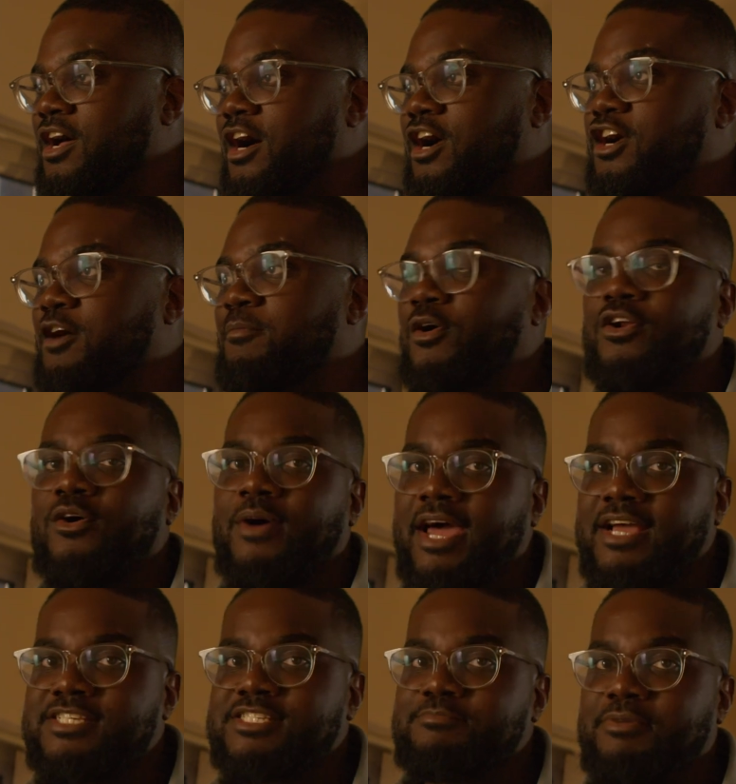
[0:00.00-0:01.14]
a Komodo
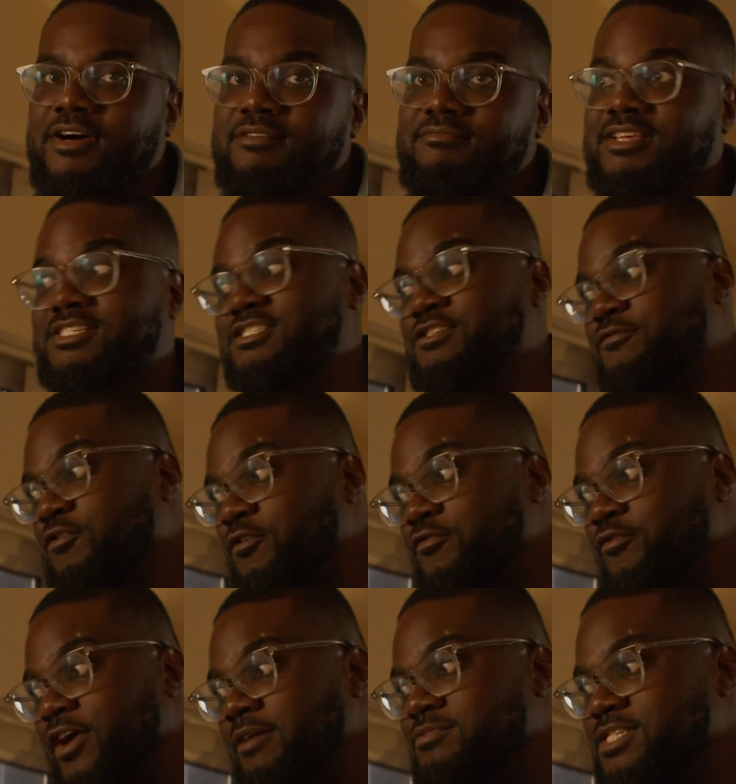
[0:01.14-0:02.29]
X, but this is a full
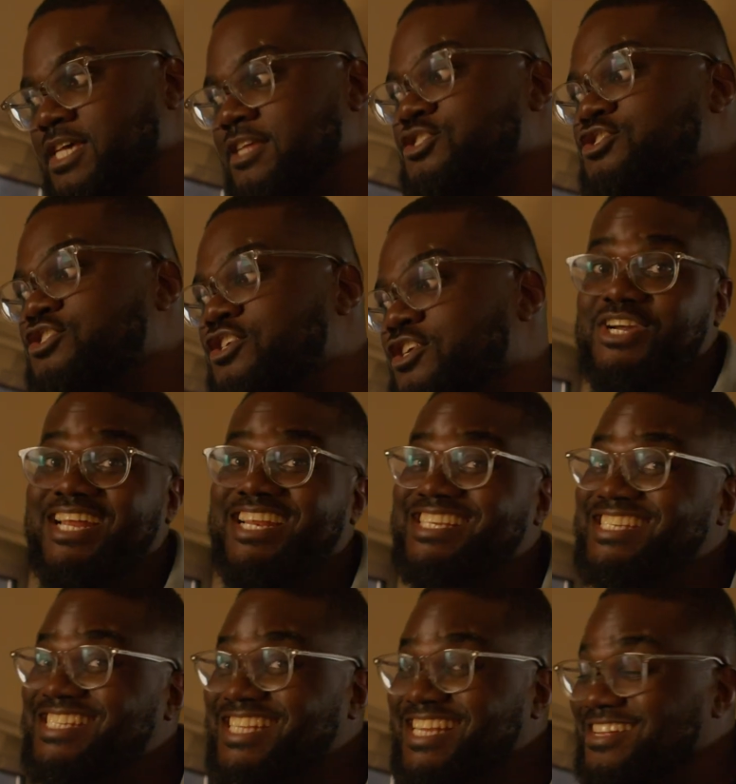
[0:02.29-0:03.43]
frame sensor and it's
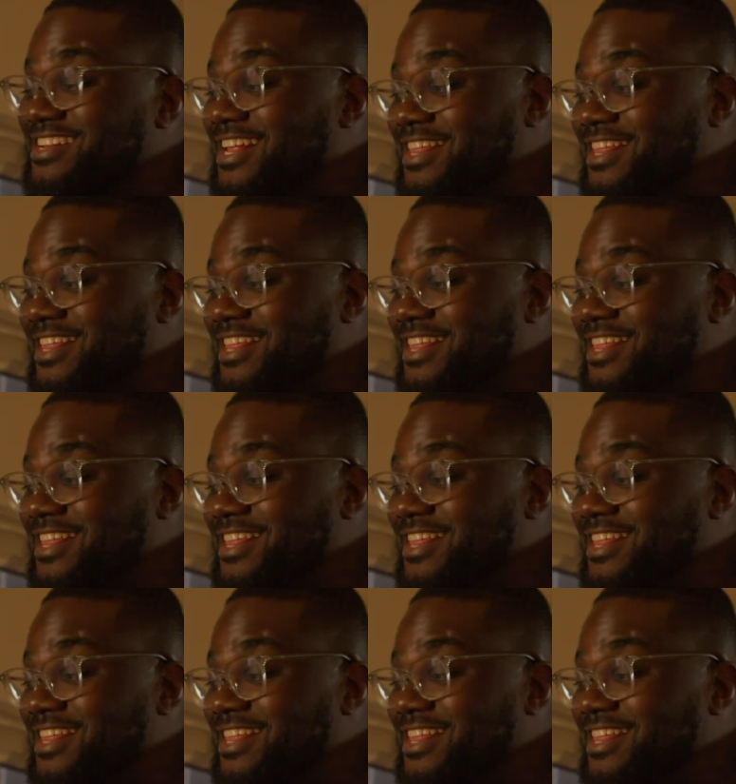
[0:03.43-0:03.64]
still